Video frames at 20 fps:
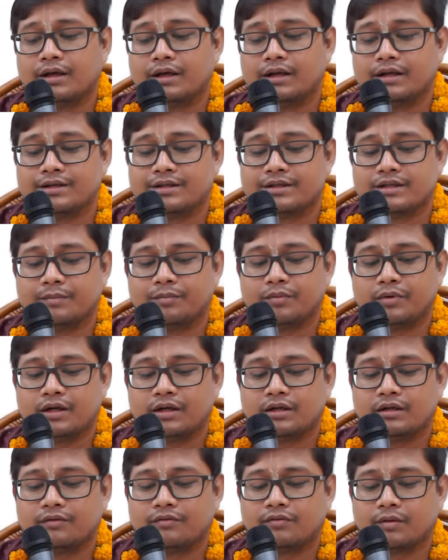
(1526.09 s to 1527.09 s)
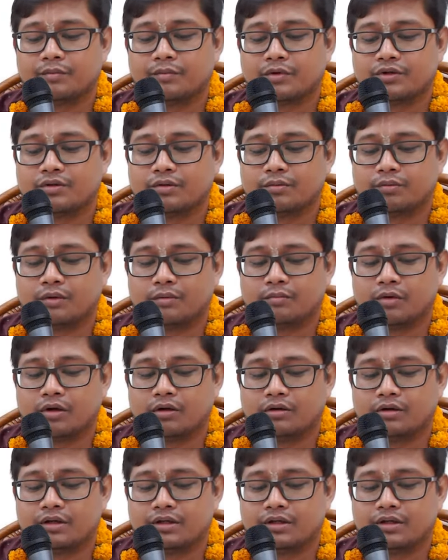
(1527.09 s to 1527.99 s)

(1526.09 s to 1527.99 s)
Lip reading: and is separated from the Supreme Lord.